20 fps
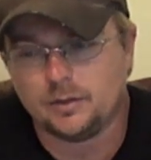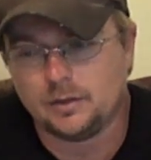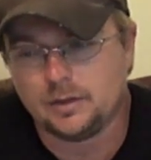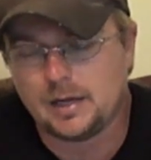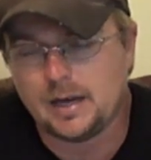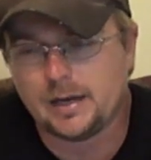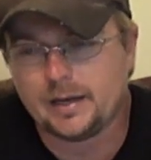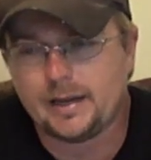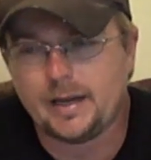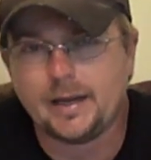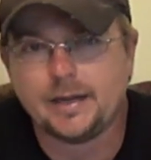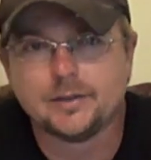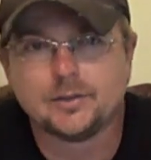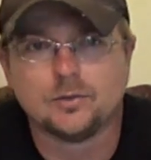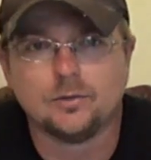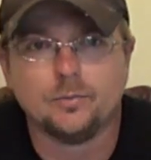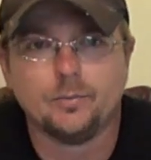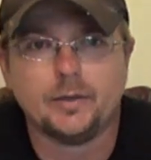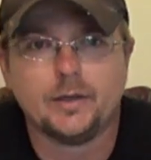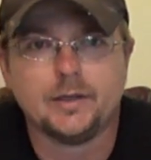got
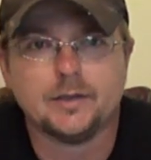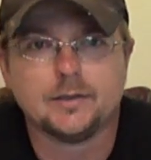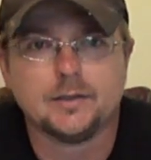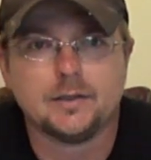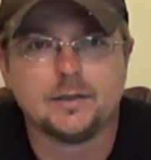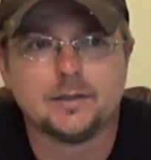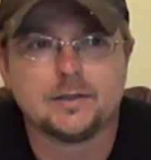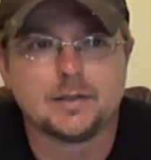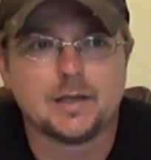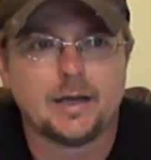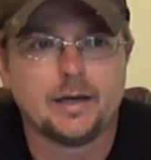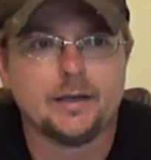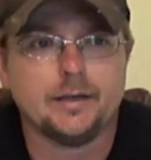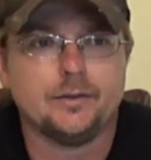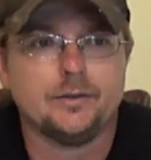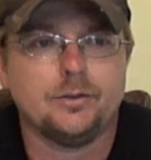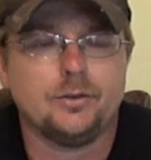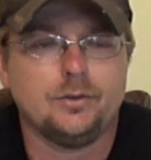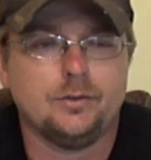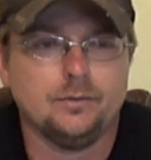canceled because they decided